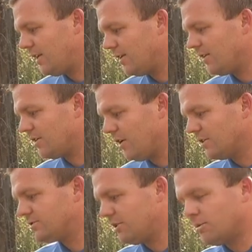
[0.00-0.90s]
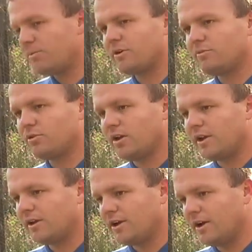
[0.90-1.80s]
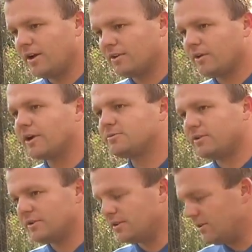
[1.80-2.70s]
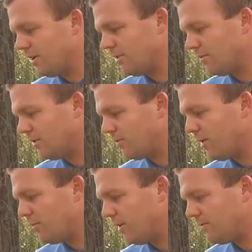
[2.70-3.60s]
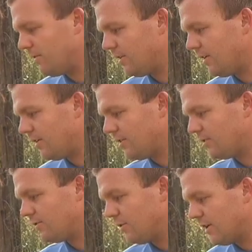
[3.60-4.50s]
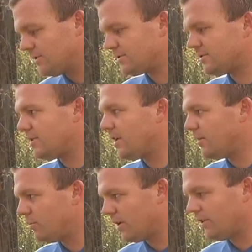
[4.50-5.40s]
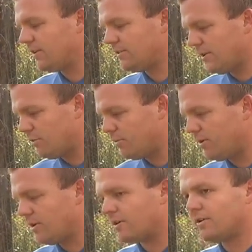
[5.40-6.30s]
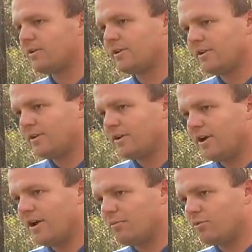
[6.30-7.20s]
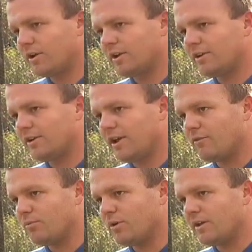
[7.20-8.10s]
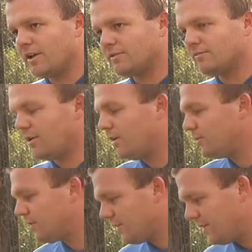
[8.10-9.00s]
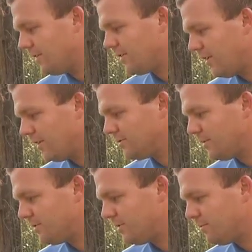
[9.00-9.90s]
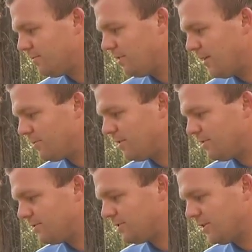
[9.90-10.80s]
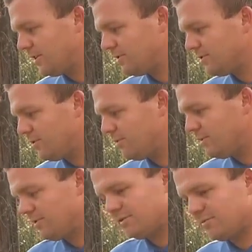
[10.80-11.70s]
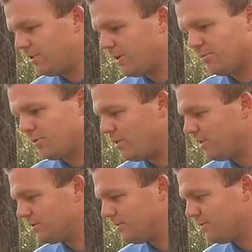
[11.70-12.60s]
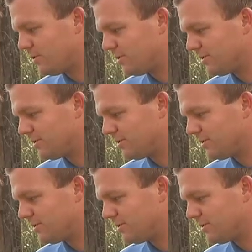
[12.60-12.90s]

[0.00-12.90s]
to get a college team up here to play. Greg's been nothing but a great benefit here to us, bringing the team up here, bringing everybody that's involved with Glendale College up to the facility. So it's been nothing but positive for